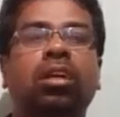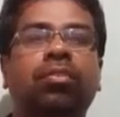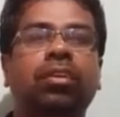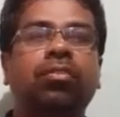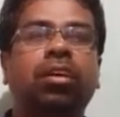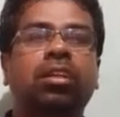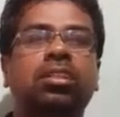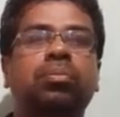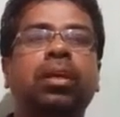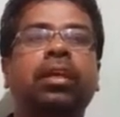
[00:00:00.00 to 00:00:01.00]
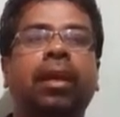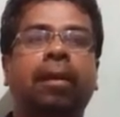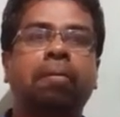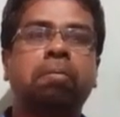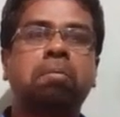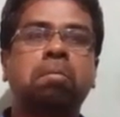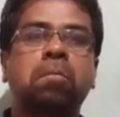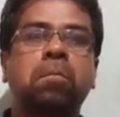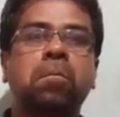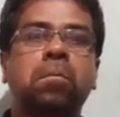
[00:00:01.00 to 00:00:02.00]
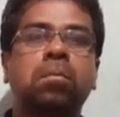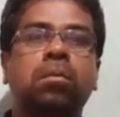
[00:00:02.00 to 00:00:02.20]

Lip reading: writing, you are not fit for speaking.